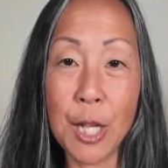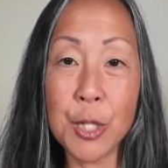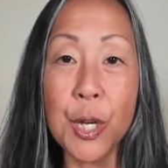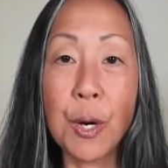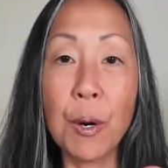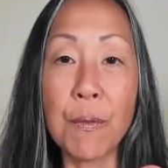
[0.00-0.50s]

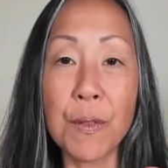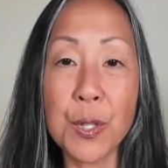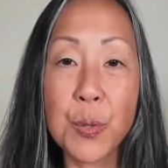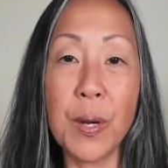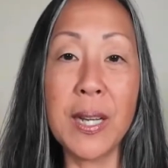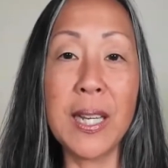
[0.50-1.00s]
So over the
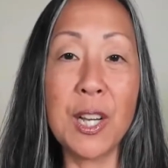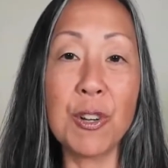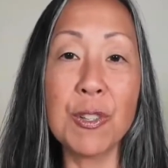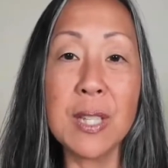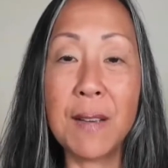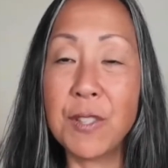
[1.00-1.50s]
20
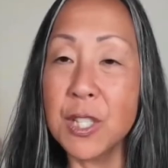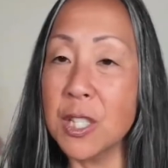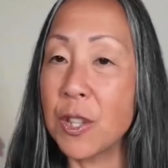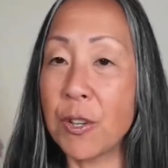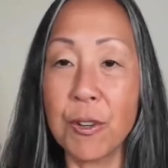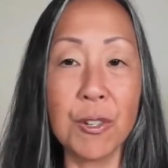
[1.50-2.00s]
years, I've
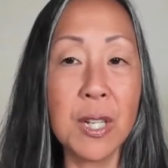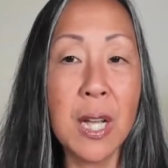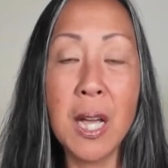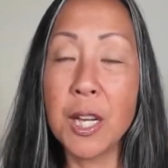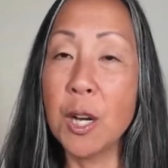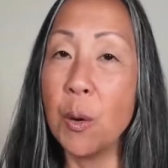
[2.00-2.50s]
just learned,
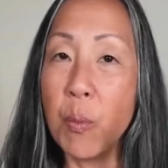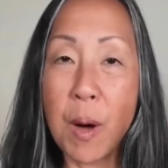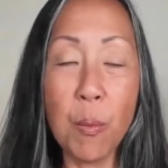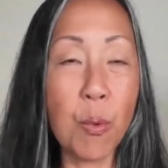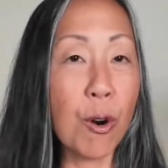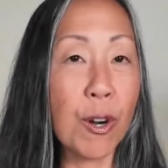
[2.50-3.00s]

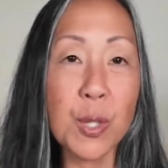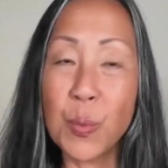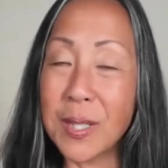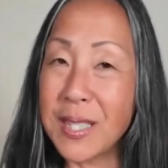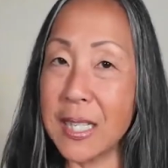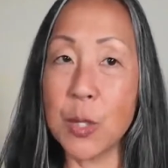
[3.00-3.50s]
what
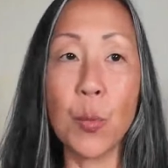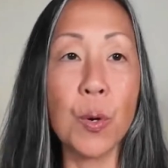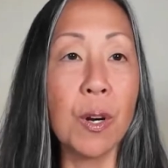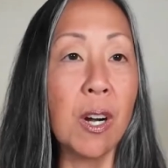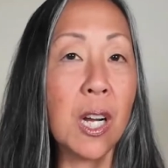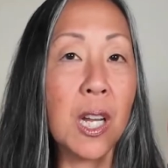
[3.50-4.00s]
works, what doesn't
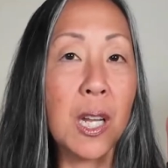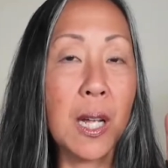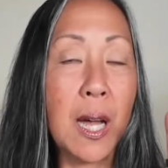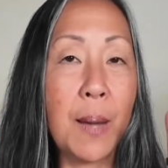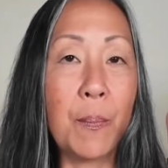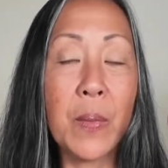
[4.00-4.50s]
work,
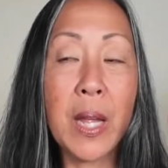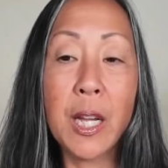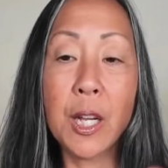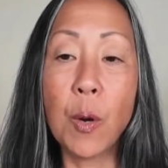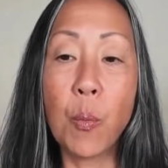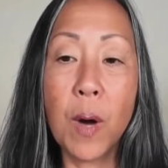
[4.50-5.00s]

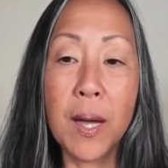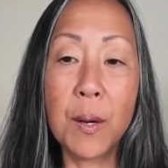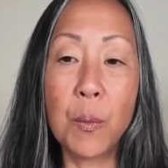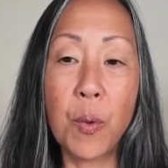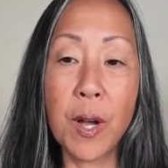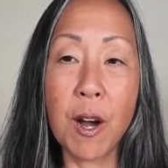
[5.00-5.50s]

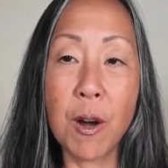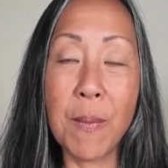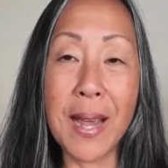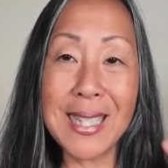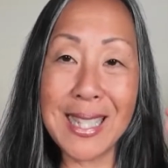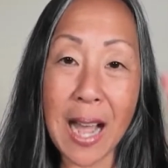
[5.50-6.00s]
what are
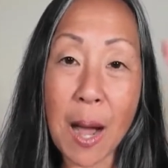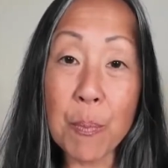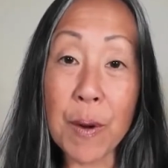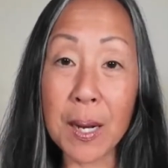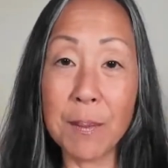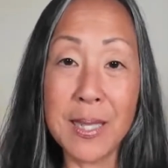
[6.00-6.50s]
my
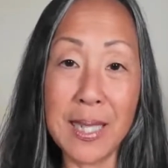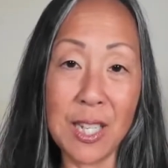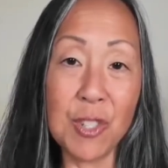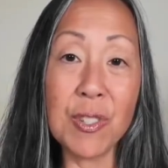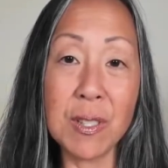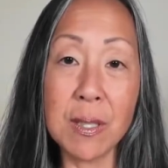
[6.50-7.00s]
top
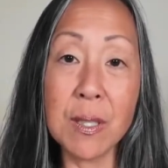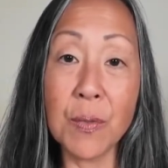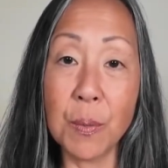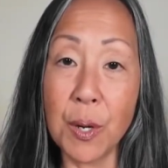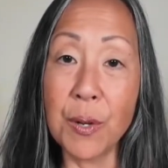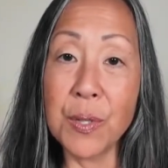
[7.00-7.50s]
recommendations
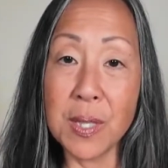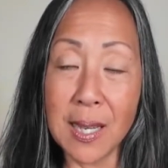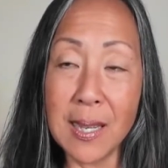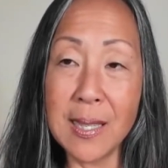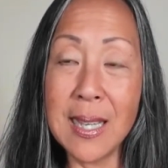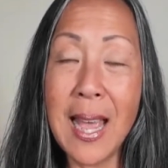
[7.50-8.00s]
for
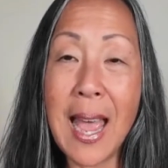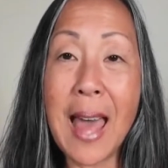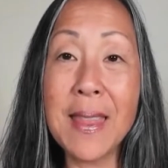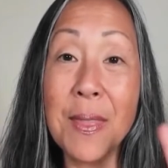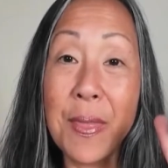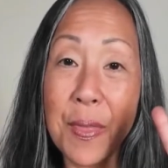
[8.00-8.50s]
most kids.
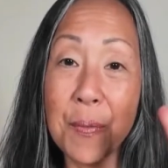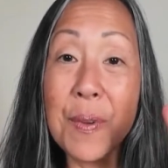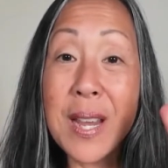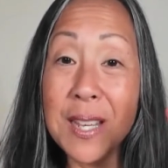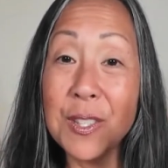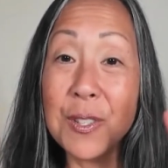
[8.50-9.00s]
And then
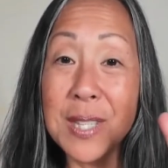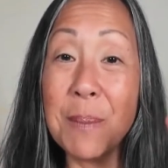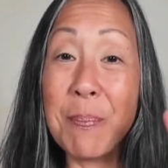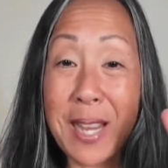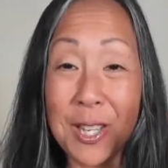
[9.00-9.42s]
3, as you said,